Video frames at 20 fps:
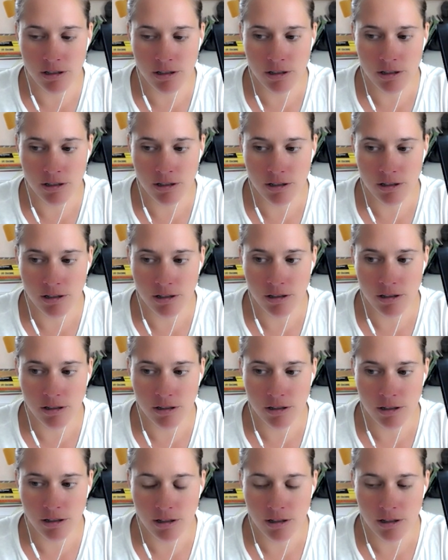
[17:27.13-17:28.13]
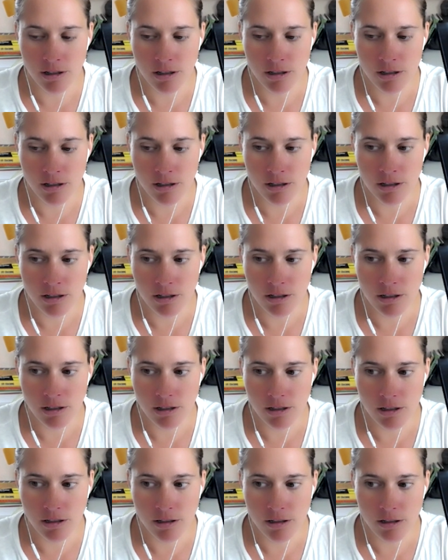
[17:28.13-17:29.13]

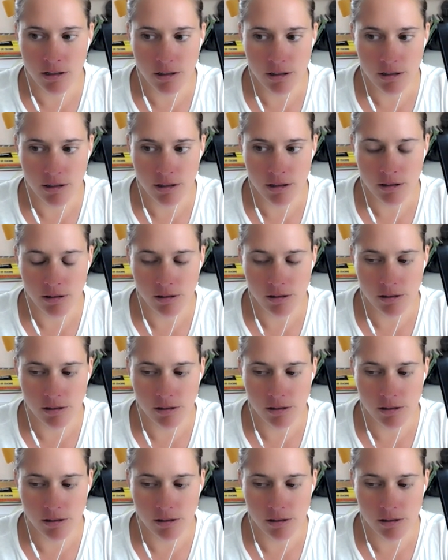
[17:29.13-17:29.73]
No one is speaking in this clip.